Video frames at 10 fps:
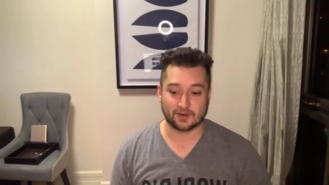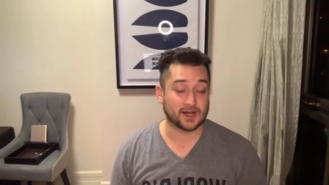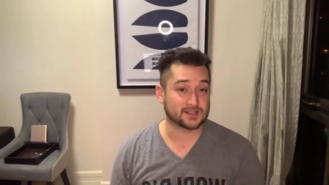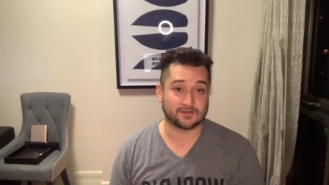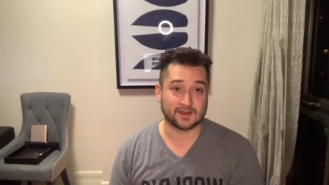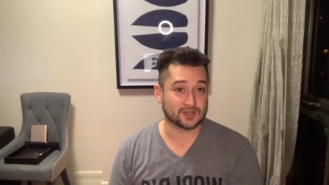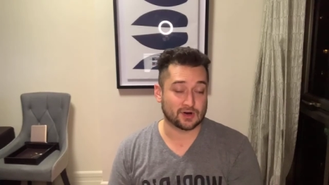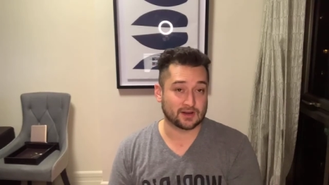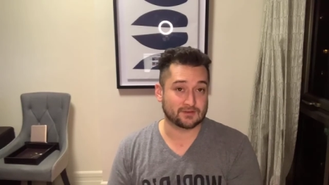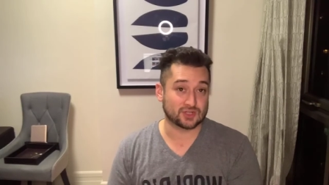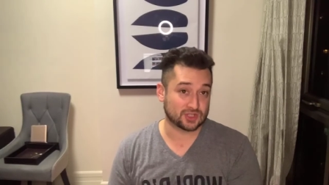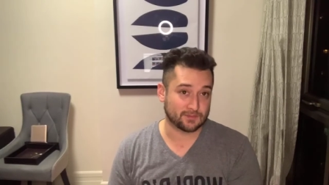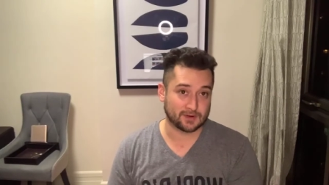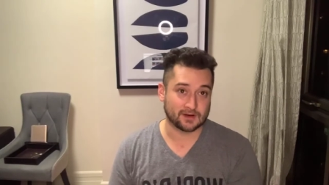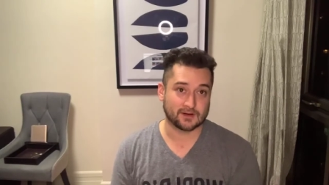Lots of things aren't even
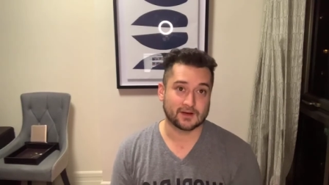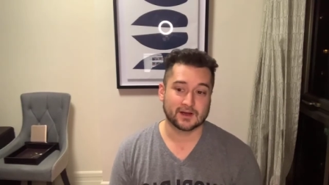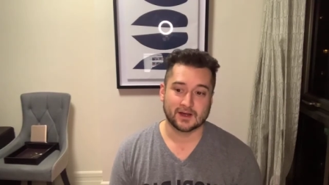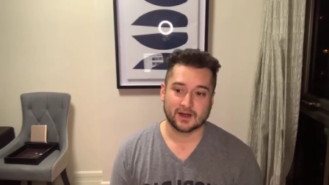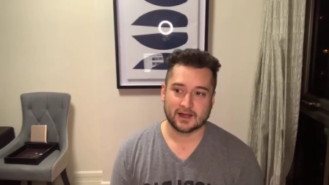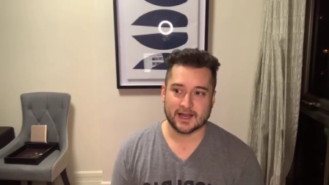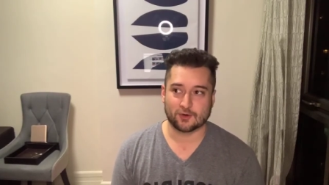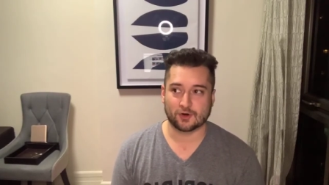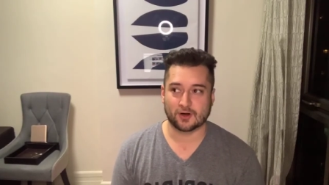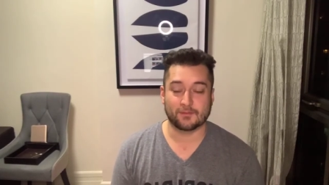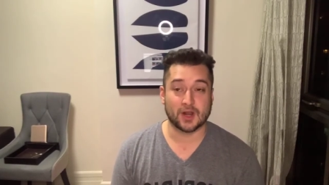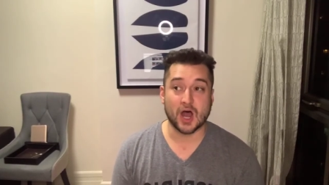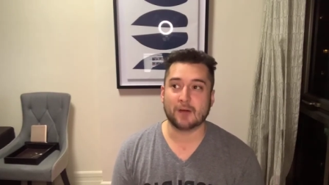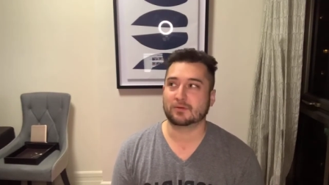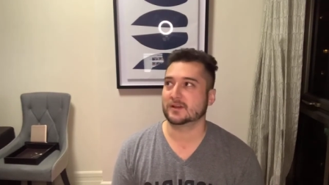shipping. I ordered a
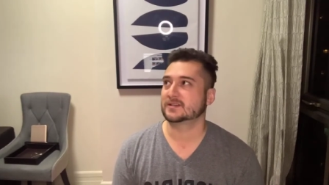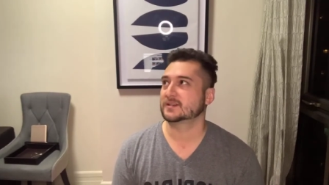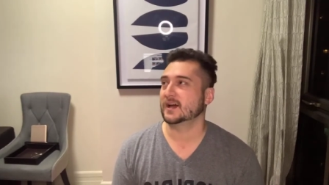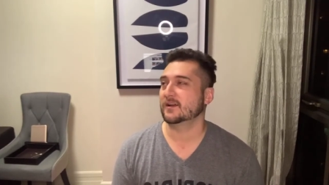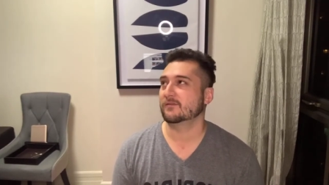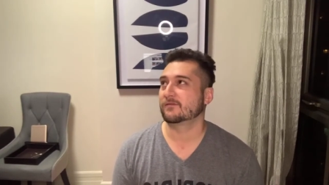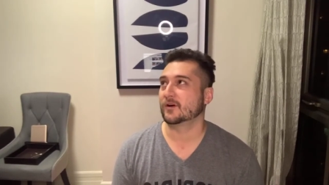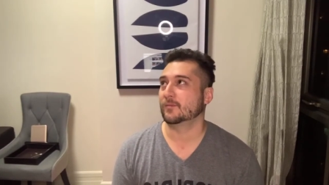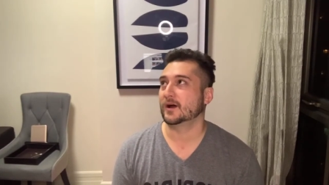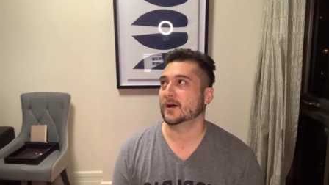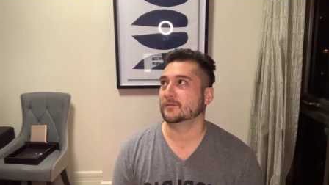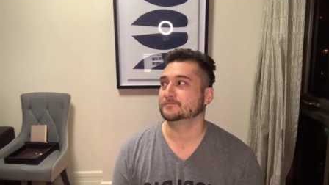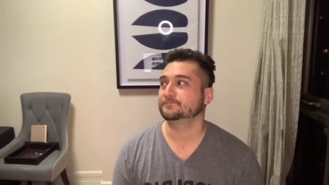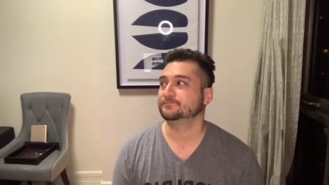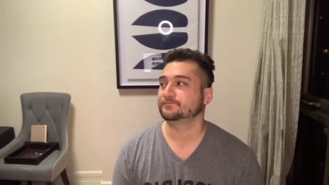Monopoly set from.
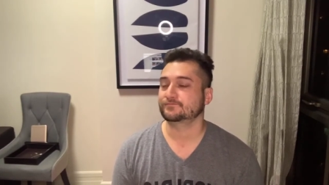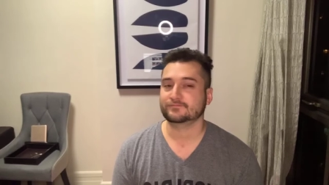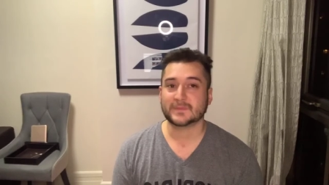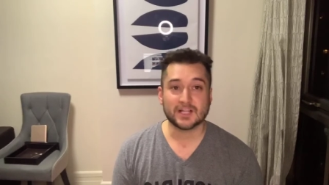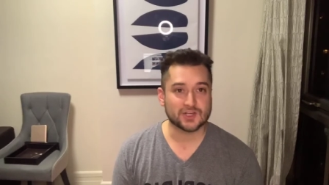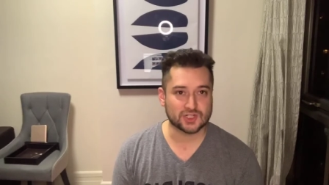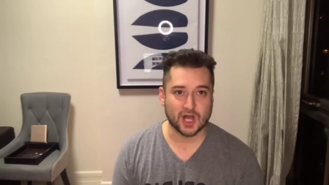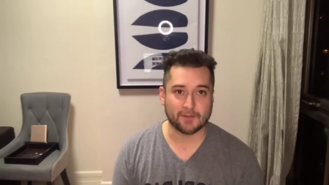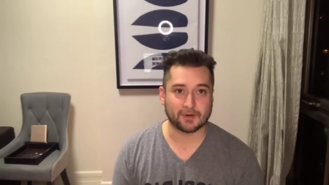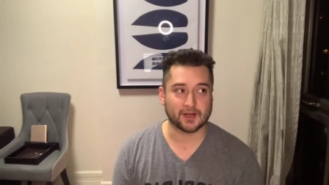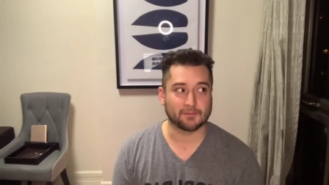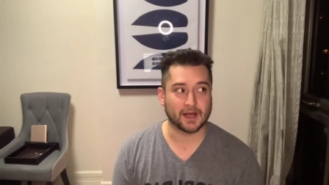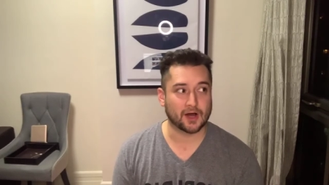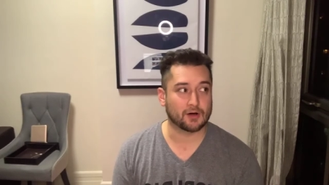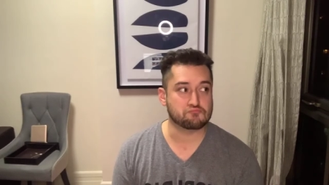Um, Shopee
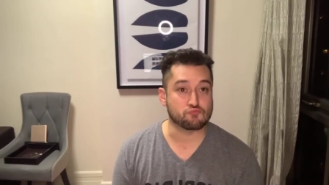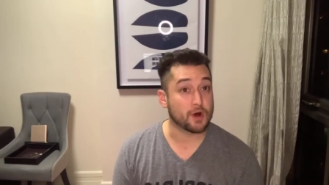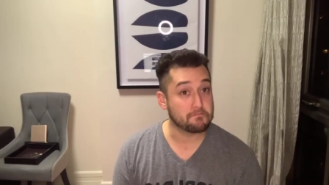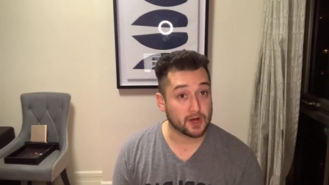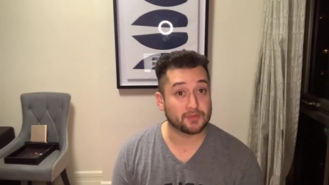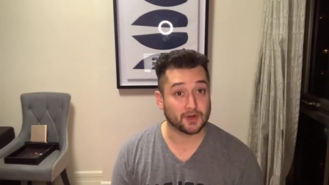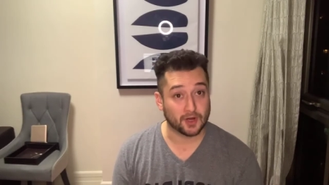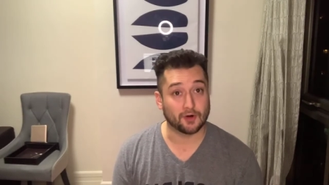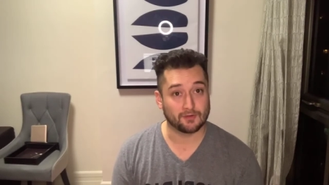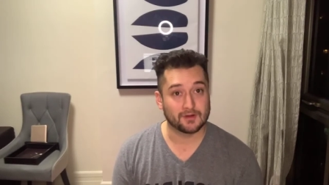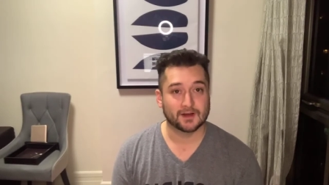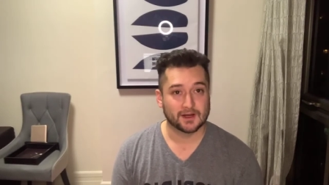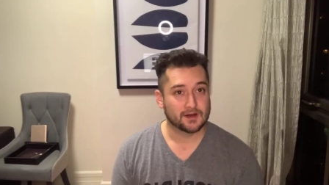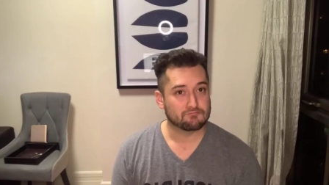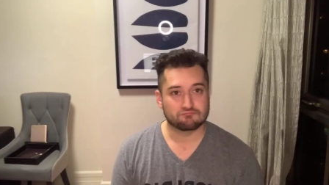about one month ago.
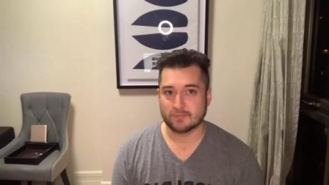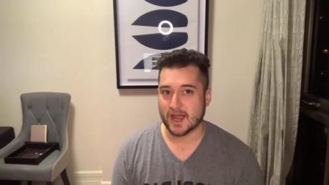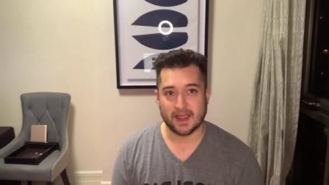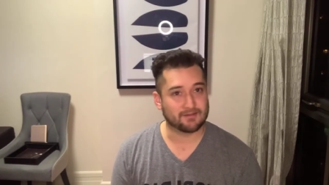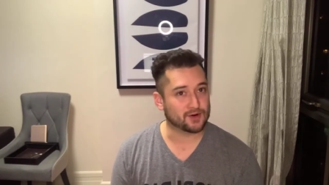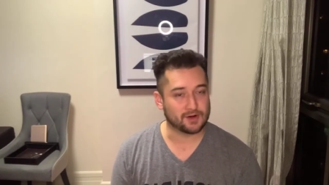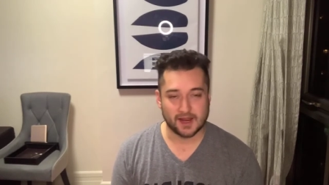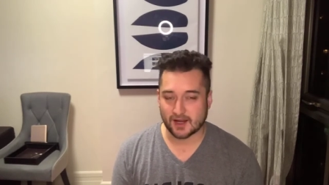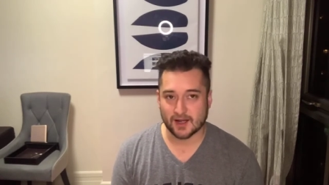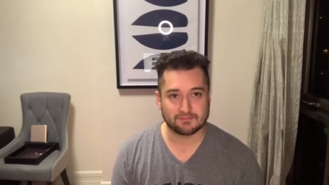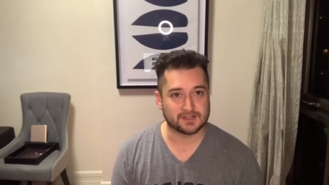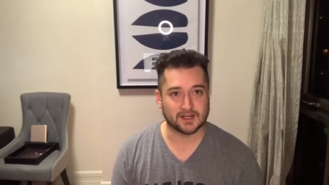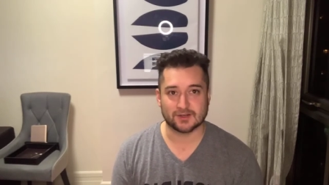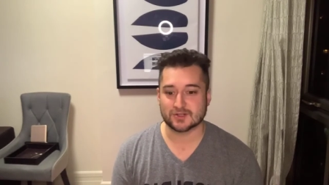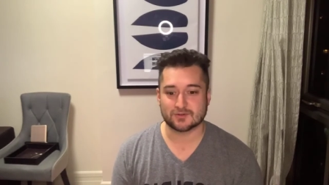I haven't heard any
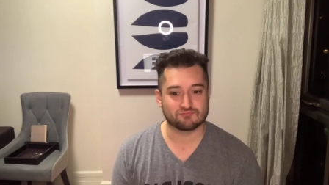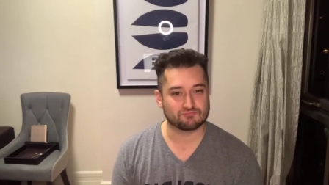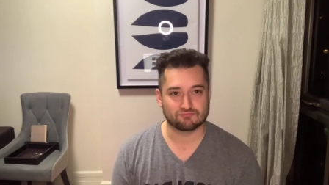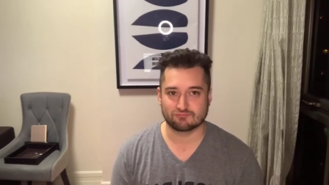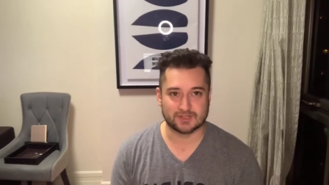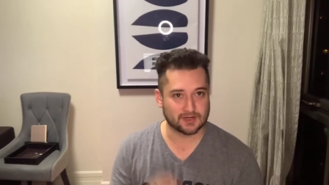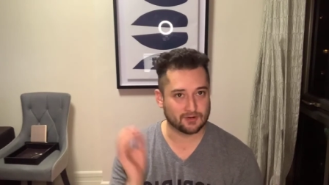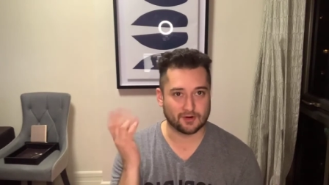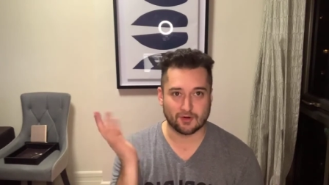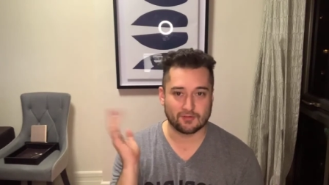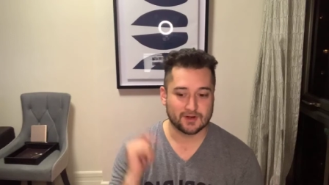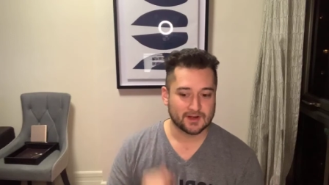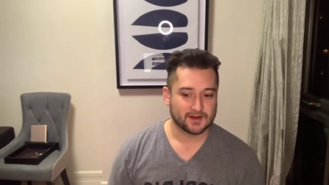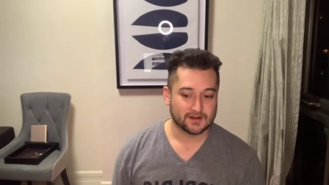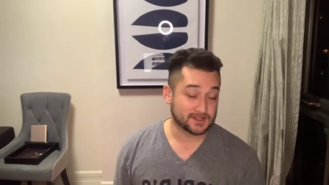updates, zero,
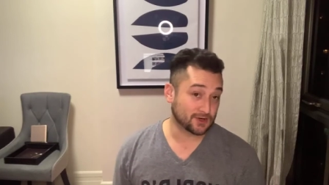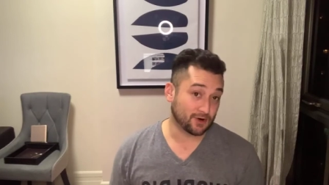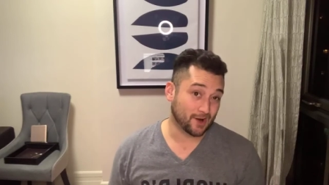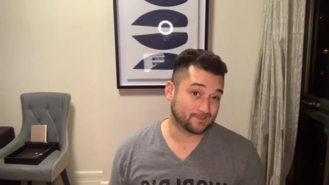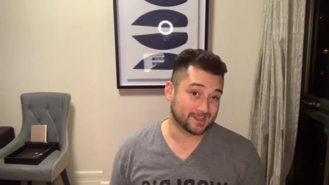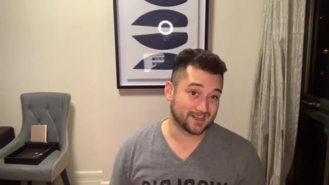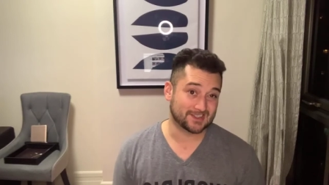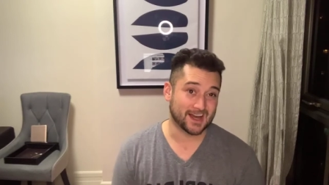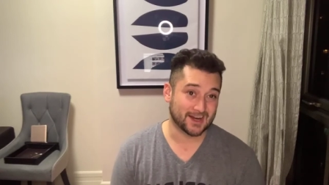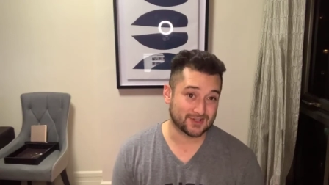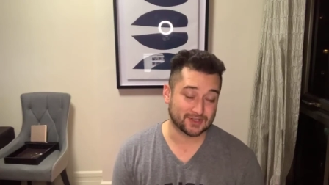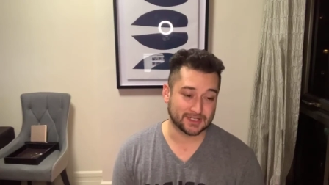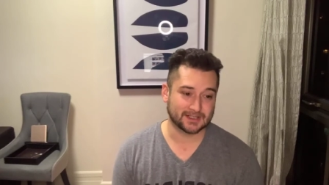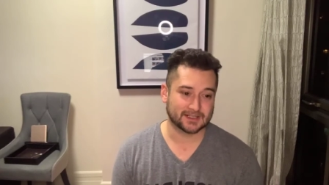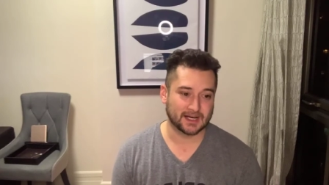zero updates actually.